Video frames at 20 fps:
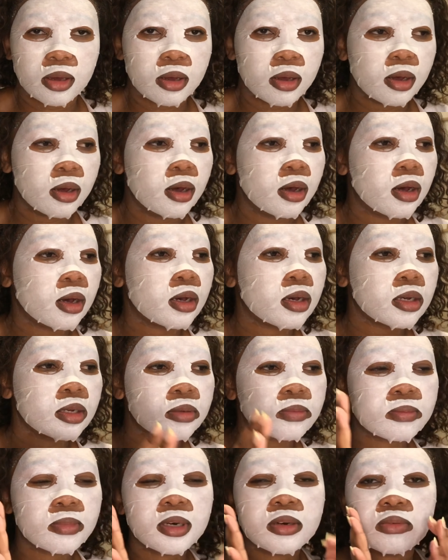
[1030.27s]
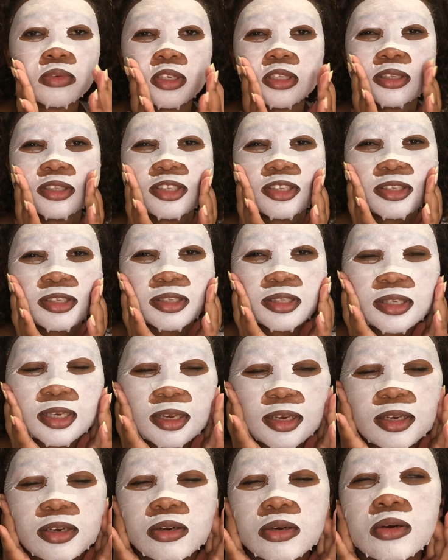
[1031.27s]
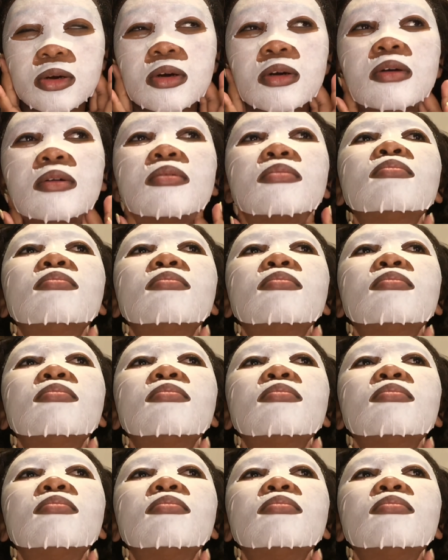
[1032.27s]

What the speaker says: Oh my word, cheesecake, oh